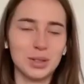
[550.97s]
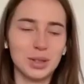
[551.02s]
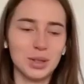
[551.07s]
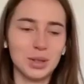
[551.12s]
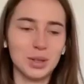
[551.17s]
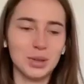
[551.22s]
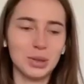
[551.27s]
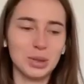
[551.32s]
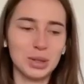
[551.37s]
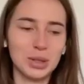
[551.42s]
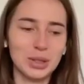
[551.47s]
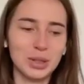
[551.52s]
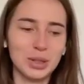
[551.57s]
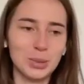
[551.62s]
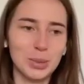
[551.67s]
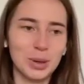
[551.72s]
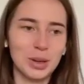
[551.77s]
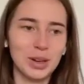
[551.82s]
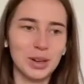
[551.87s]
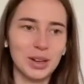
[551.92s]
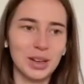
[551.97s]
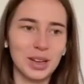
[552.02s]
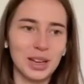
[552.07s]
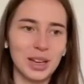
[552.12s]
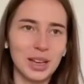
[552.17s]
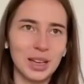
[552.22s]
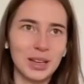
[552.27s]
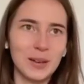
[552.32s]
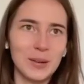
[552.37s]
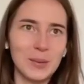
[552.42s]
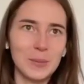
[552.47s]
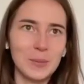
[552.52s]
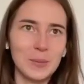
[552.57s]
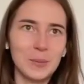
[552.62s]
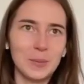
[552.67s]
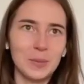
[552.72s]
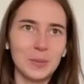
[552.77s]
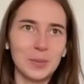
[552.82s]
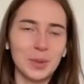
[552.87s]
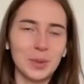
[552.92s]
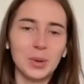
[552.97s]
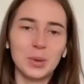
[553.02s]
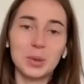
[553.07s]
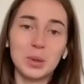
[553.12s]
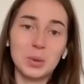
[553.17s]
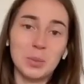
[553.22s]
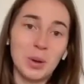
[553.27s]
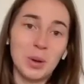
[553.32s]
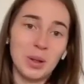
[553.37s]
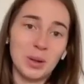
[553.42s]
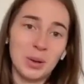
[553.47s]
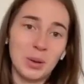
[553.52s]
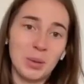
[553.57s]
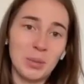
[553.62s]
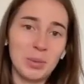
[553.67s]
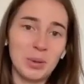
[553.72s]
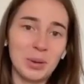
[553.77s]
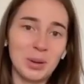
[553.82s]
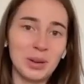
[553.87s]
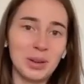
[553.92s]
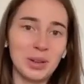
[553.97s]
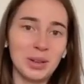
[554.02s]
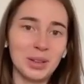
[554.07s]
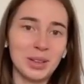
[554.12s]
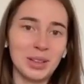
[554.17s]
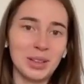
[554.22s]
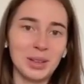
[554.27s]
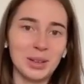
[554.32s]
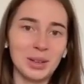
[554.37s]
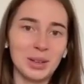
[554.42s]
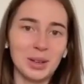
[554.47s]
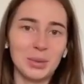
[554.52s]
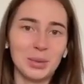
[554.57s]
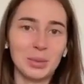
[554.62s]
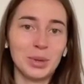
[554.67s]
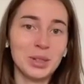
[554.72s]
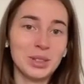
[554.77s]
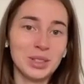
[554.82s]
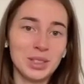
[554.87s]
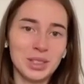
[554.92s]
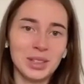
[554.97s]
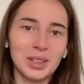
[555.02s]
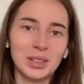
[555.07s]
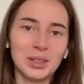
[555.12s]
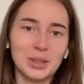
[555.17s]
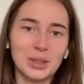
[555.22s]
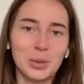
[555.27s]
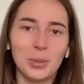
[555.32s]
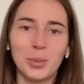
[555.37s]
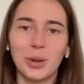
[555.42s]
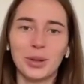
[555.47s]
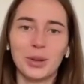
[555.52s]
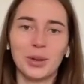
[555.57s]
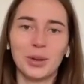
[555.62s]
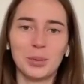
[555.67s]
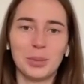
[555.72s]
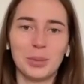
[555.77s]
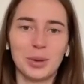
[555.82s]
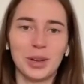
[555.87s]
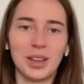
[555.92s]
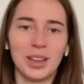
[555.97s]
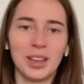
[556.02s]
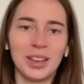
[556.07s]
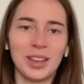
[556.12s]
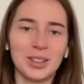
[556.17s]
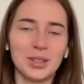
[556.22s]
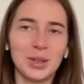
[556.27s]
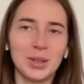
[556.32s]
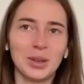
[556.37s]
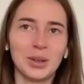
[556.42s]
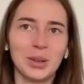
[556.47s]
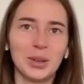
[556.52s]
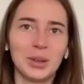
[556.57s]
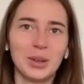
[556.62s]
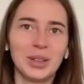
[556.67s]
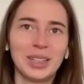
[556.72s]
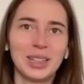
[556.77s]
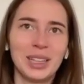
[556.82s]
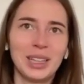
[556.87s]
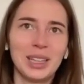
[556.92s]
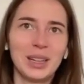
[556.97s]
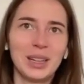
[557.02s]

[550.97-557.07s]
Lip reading: institutions, but you're a small company and we're still a small company. So